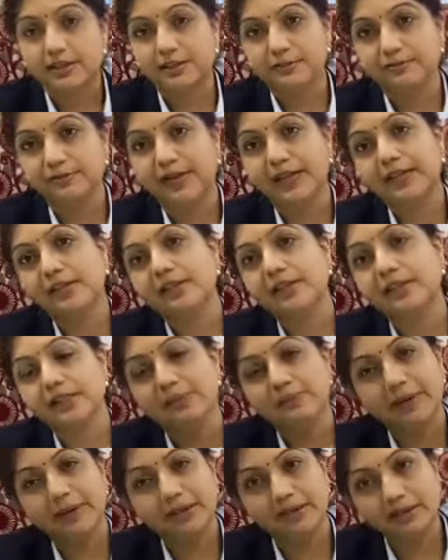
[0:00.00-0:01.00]
the final
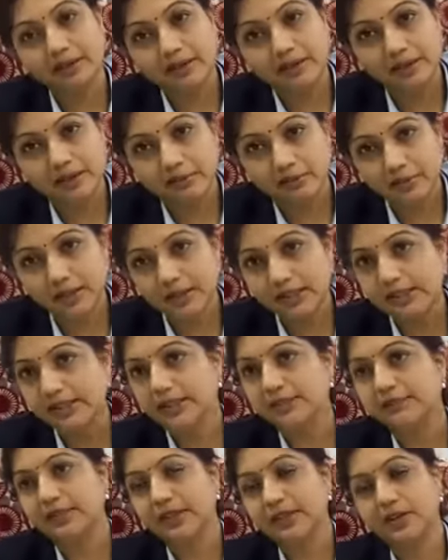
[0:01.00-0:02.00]
spectacle number is
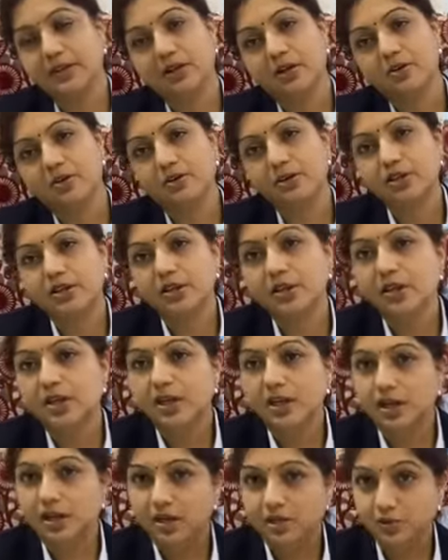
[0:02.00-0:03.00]
given around
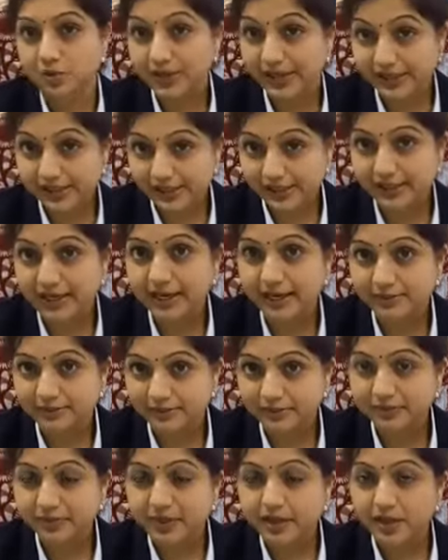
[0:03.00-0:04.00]
a week's time
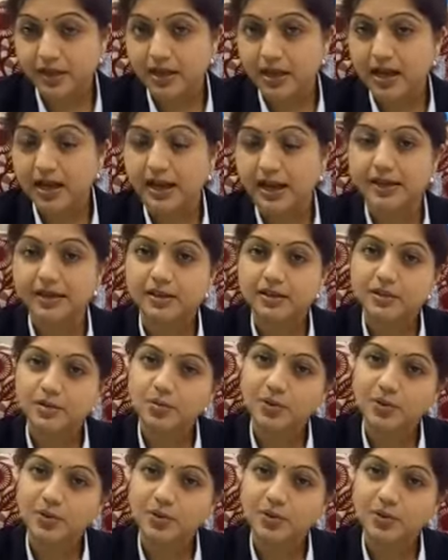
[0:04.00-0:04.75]
and